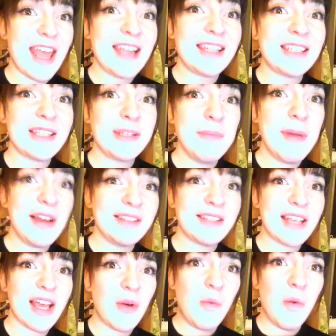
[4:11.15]
It smells
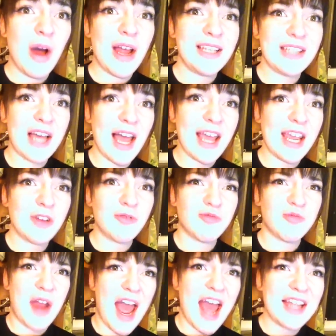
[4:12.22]
like what? Dying
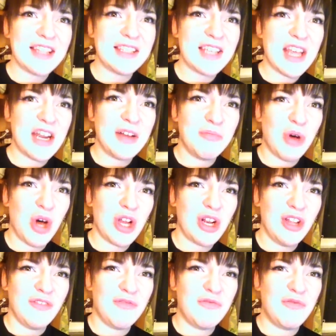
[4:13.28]
rats in a
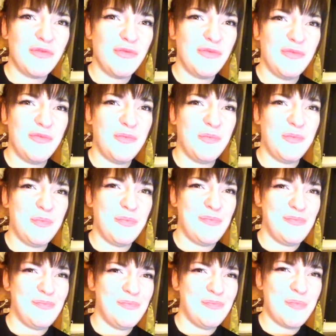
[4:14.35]
bottle of
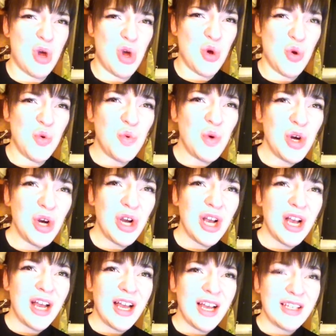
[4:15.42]
poo?
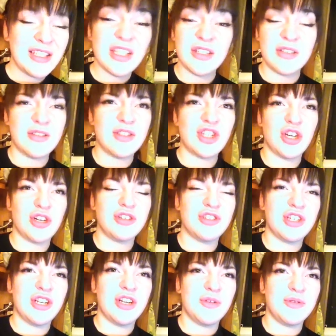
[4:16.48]
Detergent
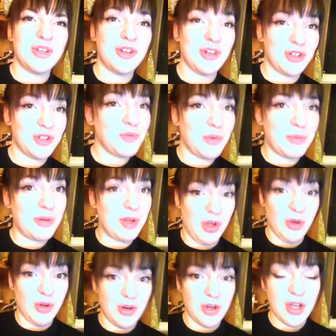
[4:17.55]
detergent. No, detergent would be
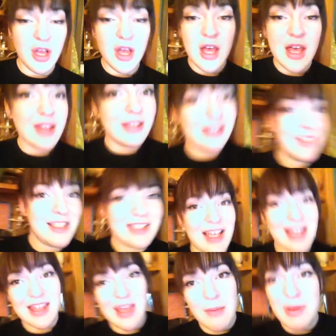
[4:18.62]
good. This is
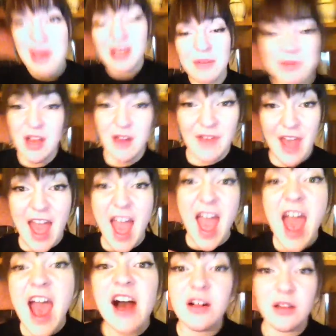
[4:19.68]
like the epitome of
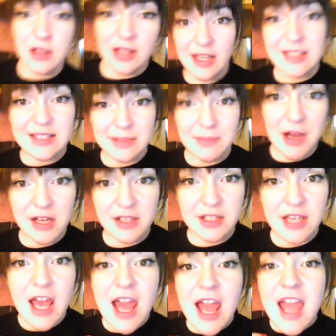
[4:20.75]
hell in
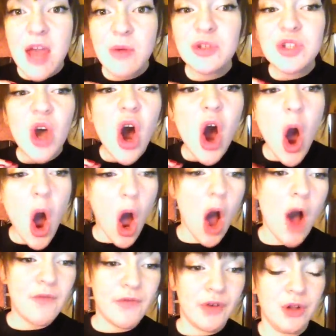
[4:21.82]
smells. It was
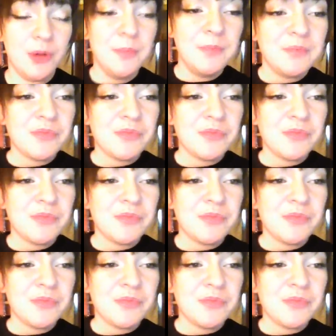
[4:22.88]
awful.